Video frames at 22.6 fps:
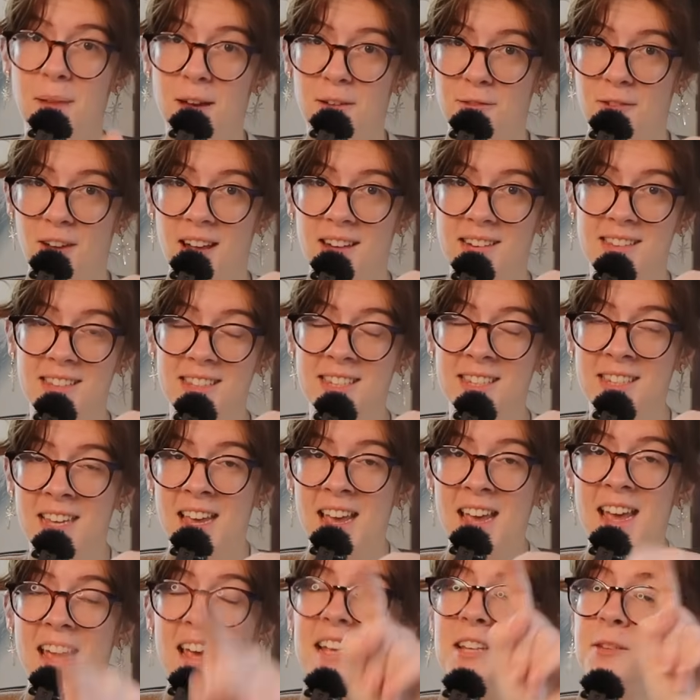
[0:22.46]
my friends,
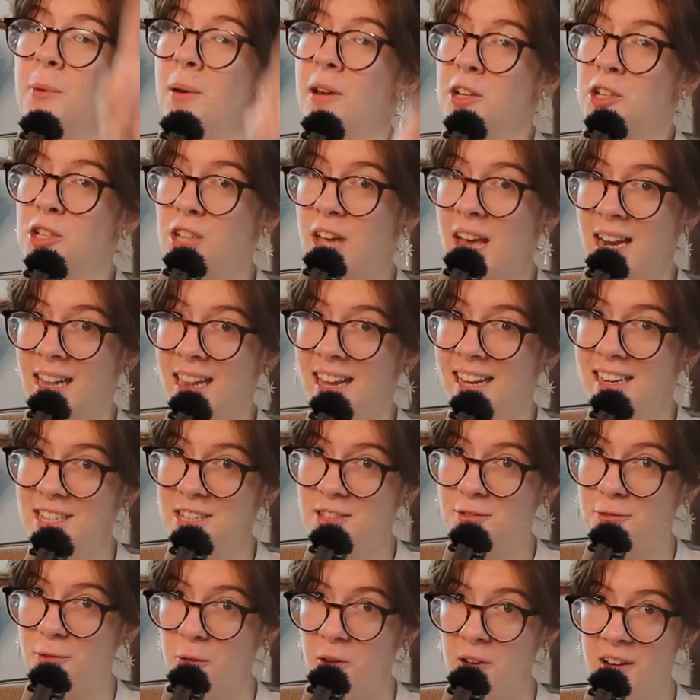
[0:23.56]
is what a chatelaine
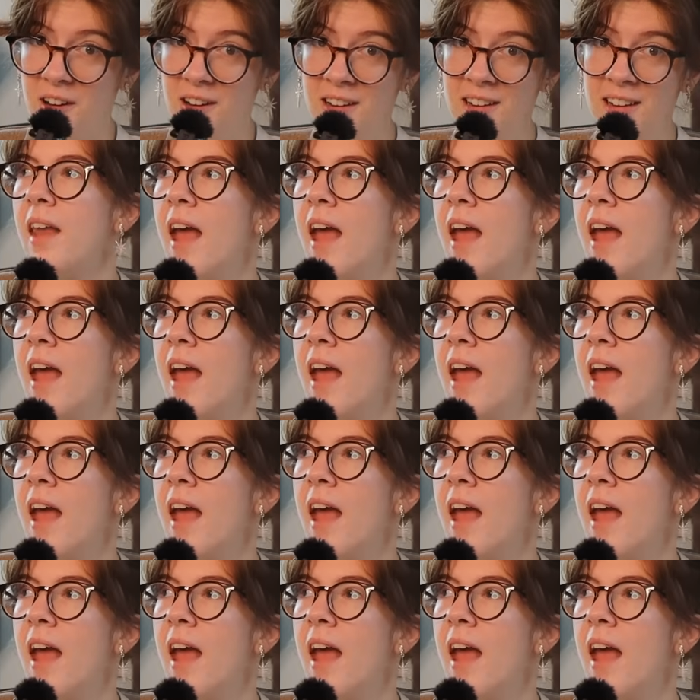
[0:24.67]
is for.